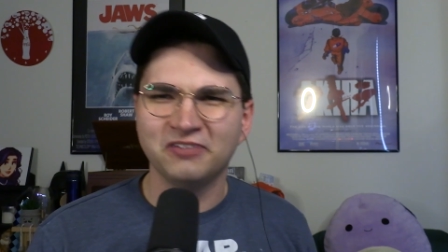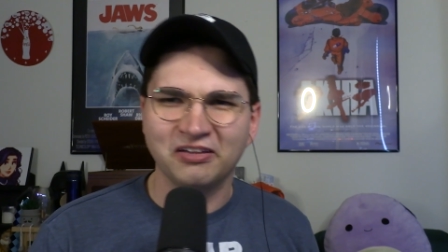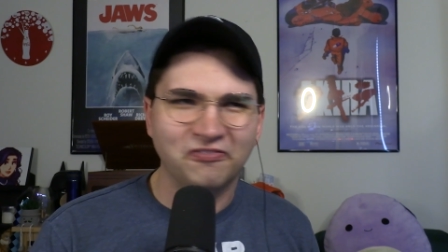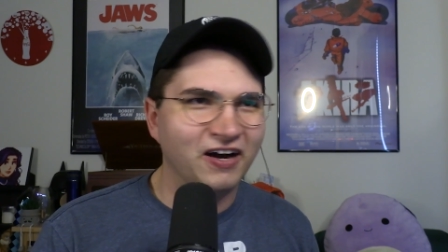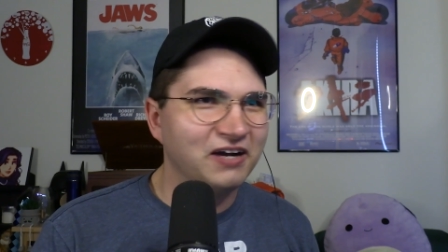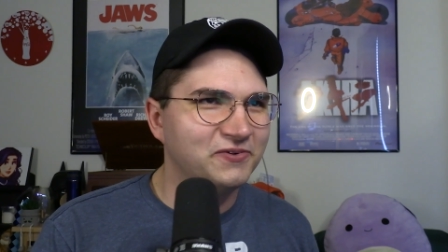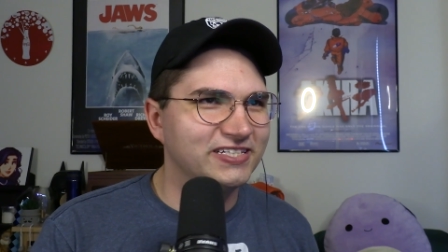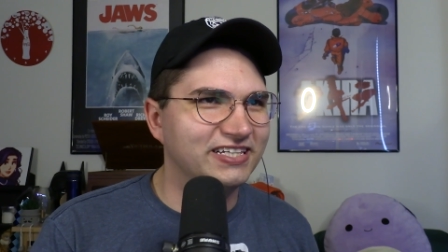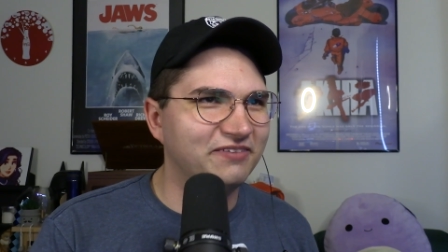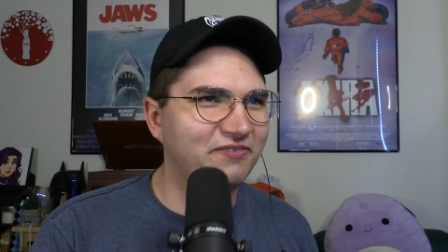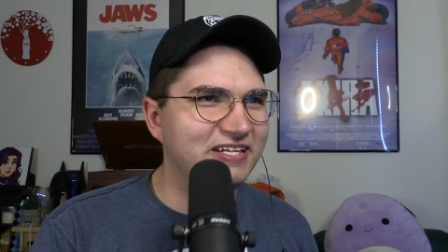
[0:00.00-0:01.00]
the fuck
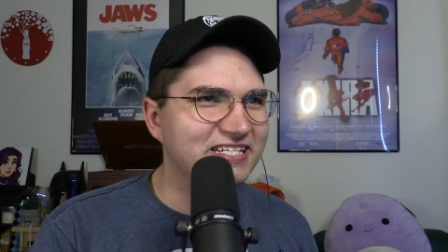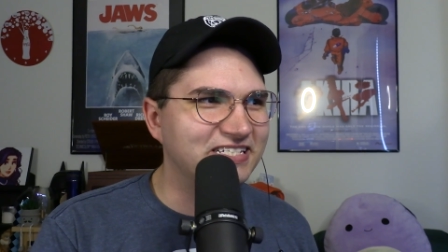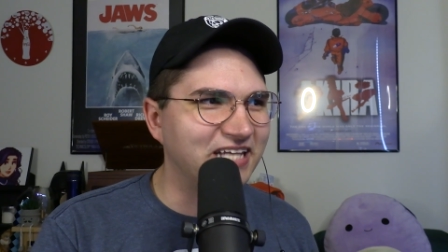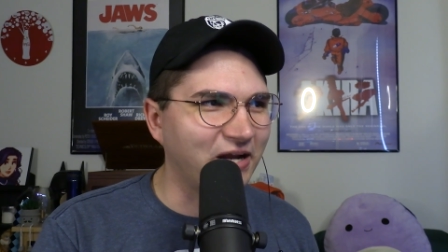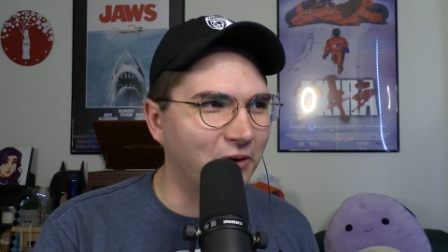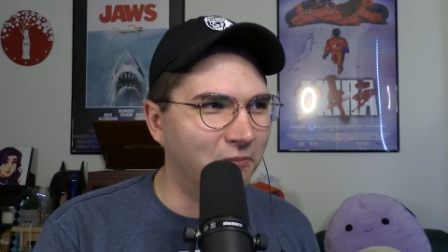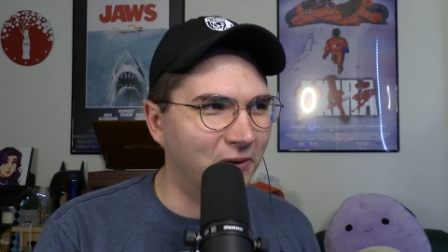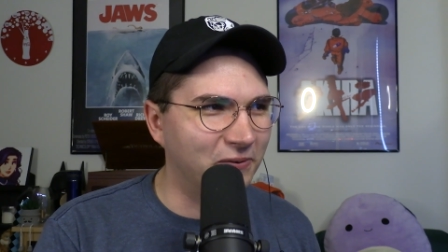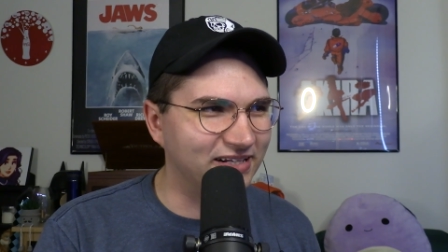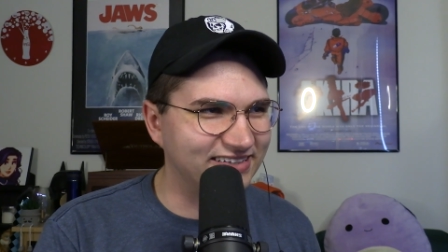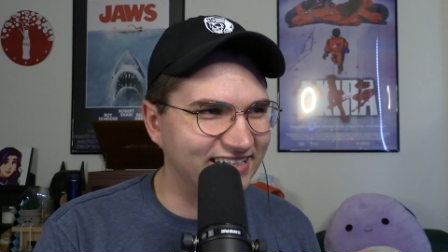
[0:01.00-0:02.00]
was the Sicko
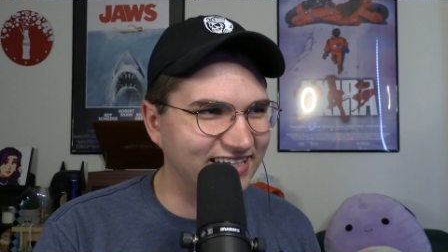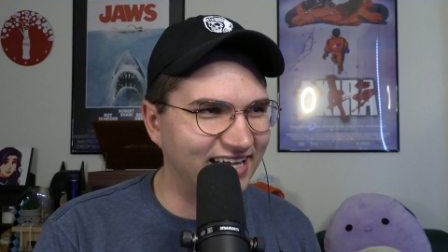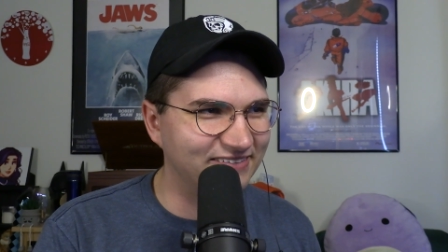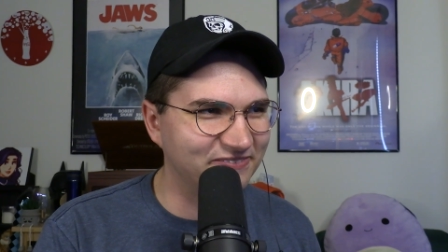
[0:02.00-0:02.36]
Mode at the